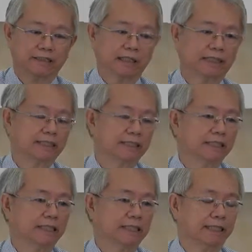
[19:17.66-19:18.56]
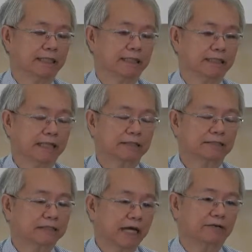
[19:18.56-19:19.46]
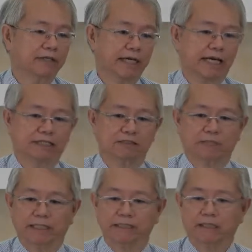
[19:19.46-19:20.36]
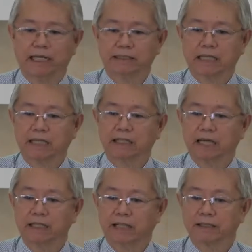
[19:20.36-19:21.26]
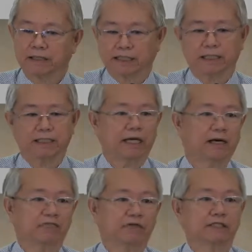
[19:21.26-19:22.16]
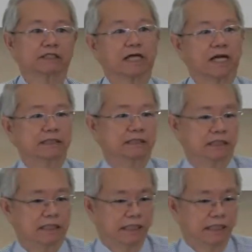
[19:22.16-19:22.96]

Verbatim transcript: Deacon uh, Terry has been taking care of this class,